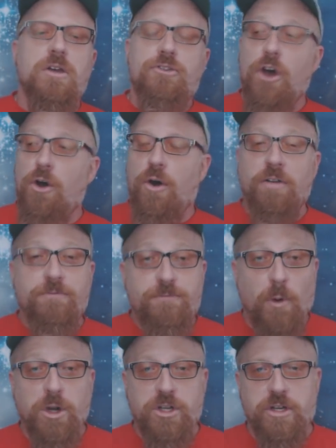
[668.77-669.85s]
So
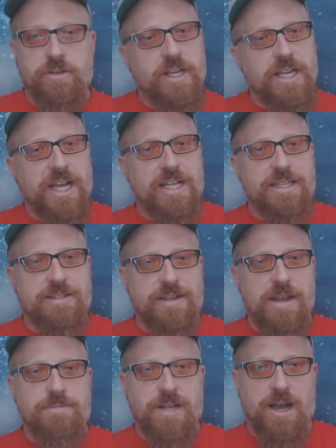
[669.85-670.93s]
unfortunately, at the
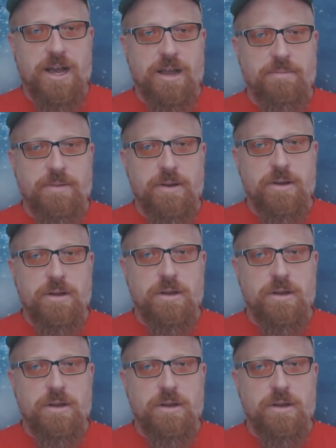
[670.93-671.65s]
same time,